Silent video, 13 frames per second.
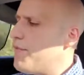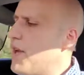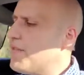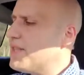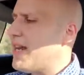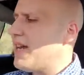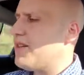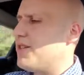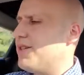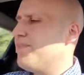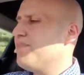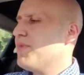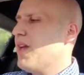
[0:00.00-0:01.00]
you have
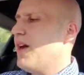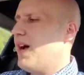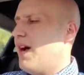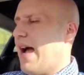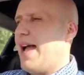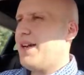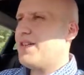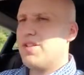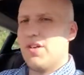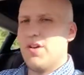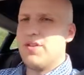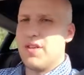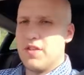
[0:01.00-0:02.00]
Standard, I honestly
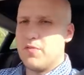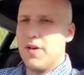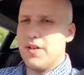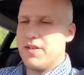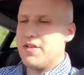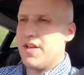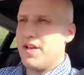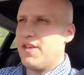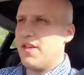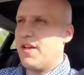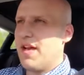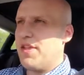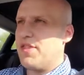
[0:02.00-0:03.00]
don't think this button does
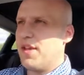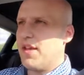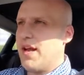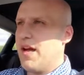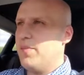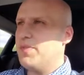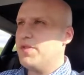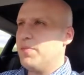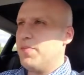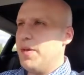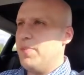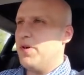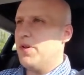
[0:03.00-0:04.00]
anything. I think it helps
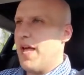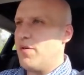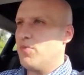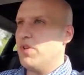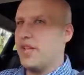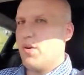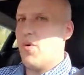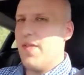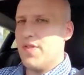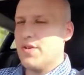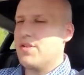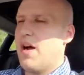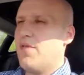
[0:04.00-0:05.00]
people that really want
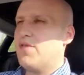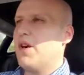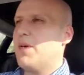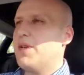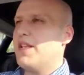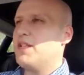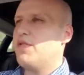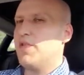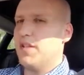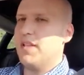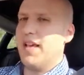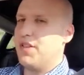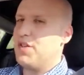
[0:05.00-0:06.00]
their software updates feel
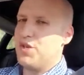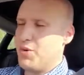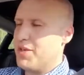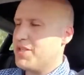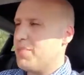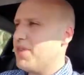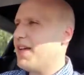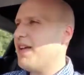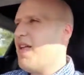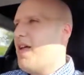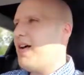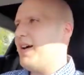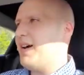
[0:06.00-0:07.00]
like they're doing something,
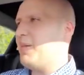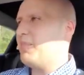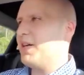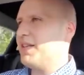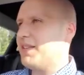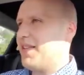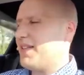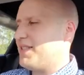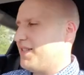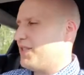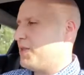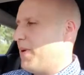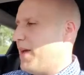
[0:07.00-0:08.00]
but that's
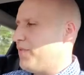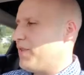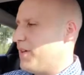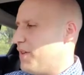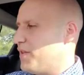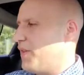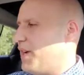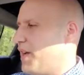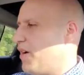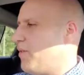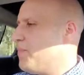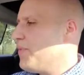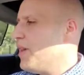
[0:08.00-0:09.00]
a debate for another
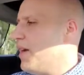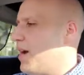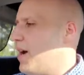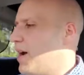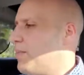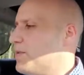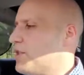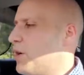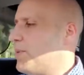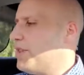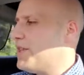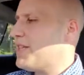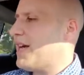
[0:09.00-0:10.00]
video. So
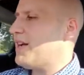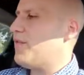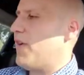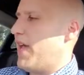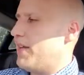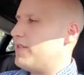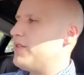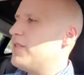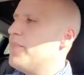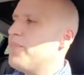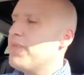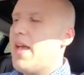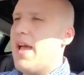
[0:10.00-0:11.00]
put this on Advanced,
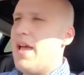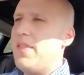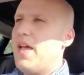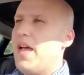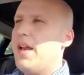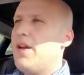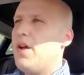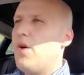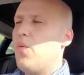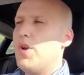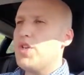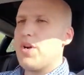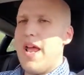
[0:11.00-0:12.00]
and then
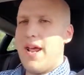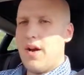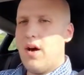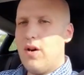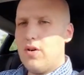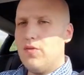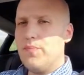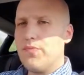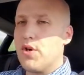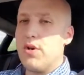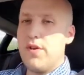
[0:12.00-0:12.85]
when you're at home or